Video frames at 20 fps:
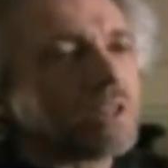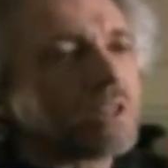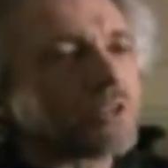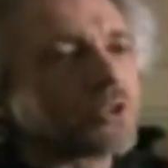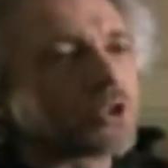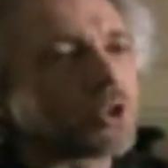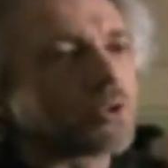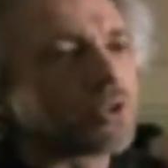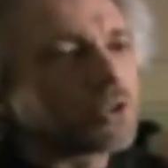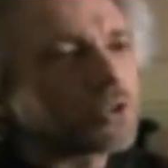
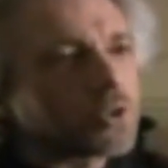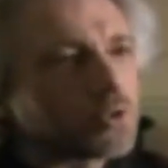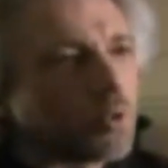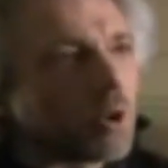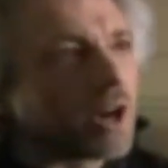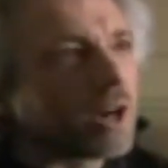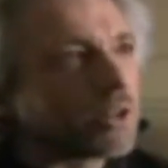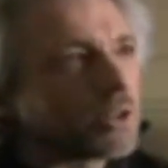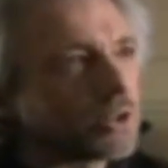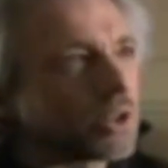So this is
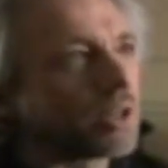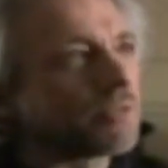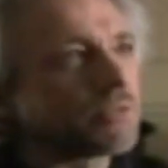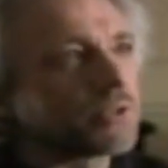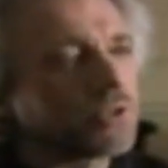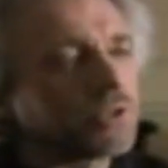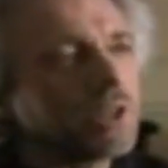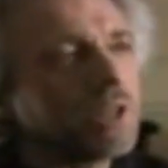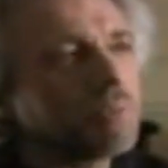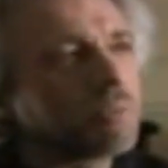why our
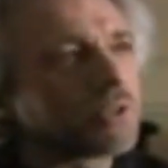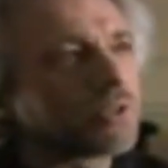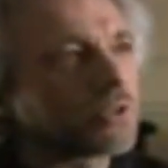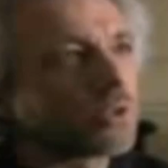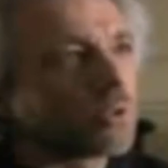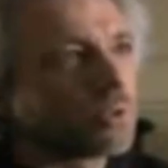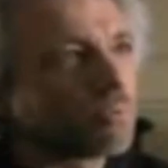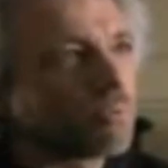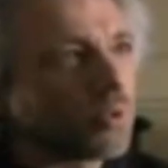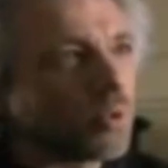self-esteem is
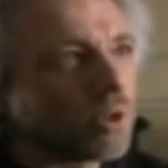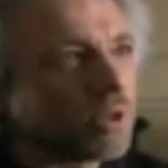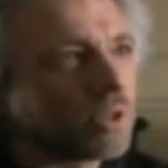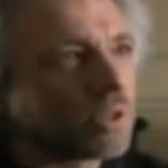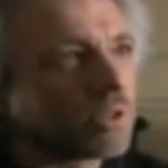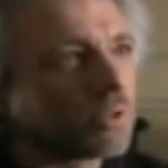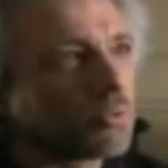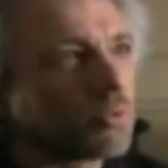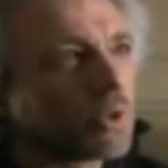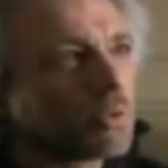so
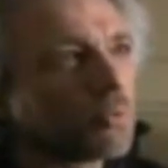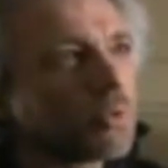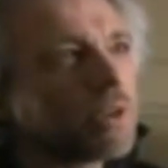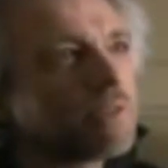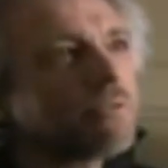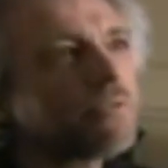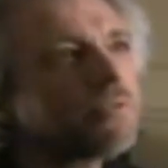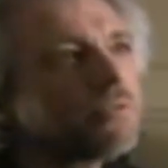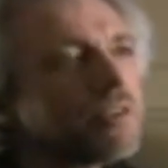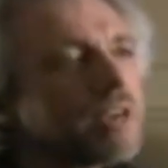important. When we
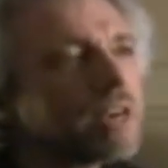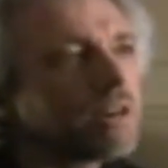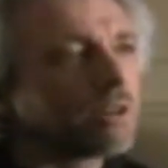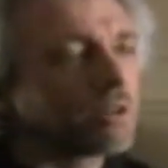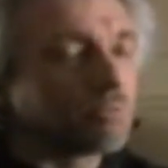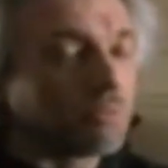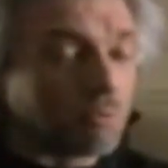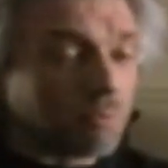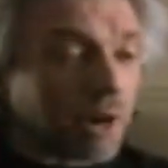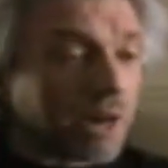
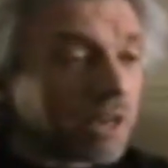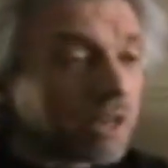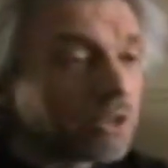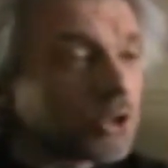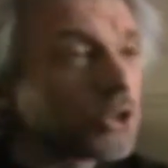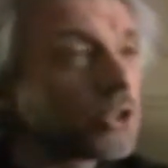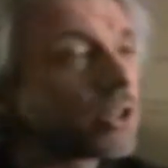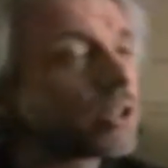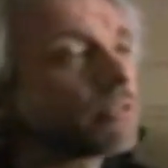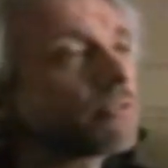feel, when my
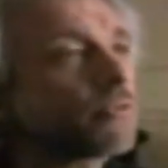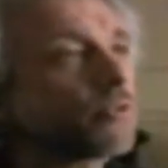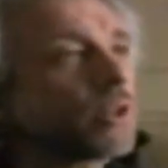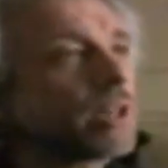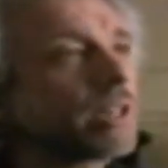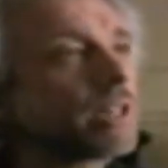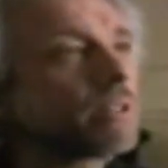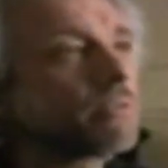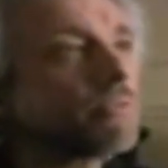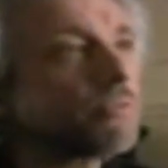engineer
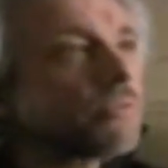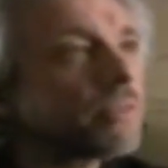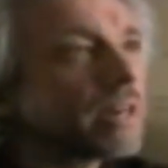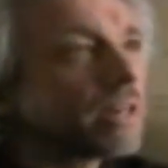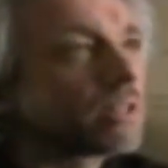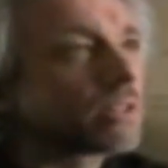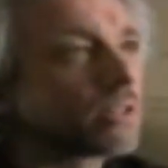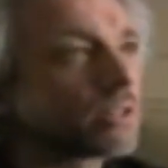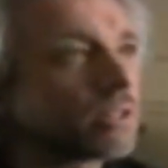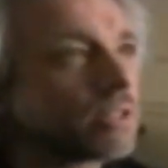friend
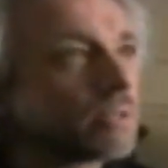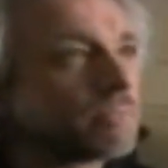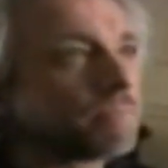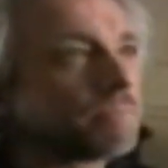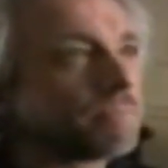felt